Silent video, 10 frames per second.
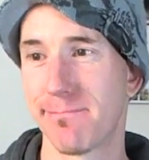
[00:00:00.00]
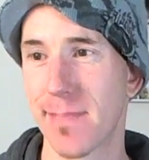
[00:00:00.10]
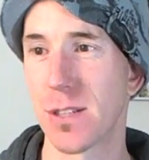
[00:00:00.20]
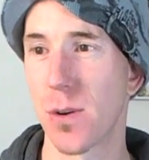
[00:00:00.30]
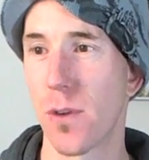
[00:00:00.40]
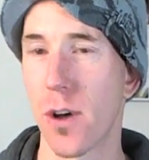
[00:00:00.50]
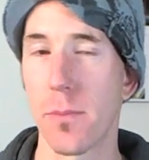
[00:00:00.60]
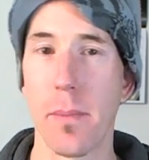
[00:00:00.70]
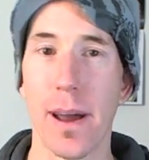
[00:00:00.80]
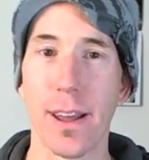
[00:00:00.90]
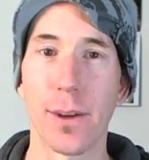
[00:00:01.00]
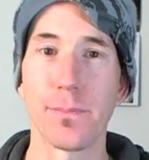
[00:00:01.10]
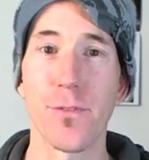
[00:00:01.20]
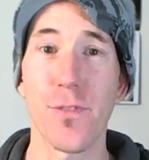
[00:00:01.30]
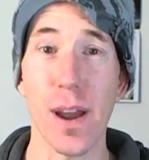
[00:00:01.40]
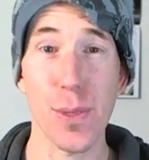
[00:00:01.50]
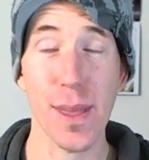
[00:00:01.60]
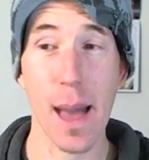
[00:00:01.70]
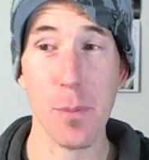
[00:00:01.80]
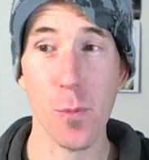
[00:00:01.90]
is who I've got my money on. Funny thing
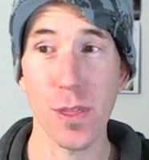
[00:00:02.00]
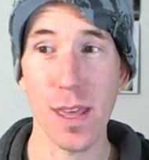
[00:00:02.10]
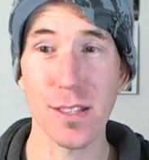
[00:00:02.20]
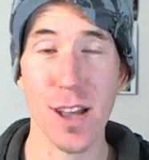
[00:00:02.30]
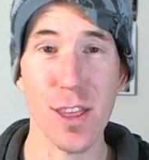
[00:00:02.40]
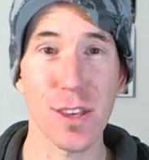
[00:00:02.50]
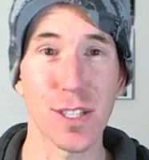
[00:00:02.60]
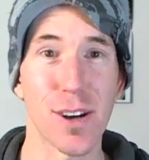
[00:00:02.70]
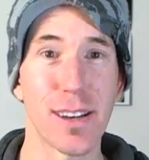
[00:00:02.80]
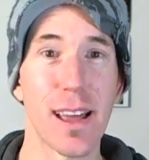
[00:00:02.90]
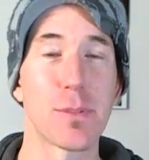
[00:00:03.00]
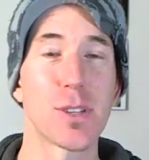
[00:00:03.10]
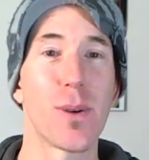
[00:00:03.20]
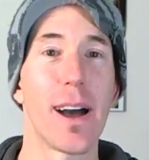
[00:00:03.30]
happened with this. I actually signed up to